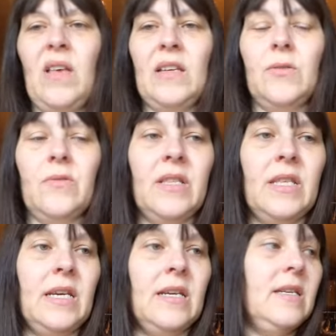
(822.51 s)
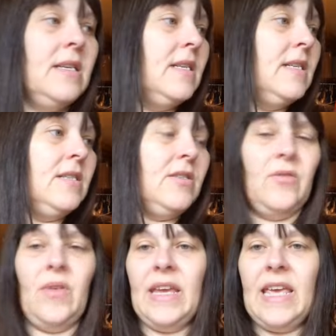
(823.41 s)
that sort of thing.
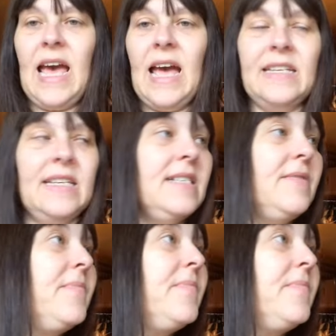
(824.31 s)
So they get added.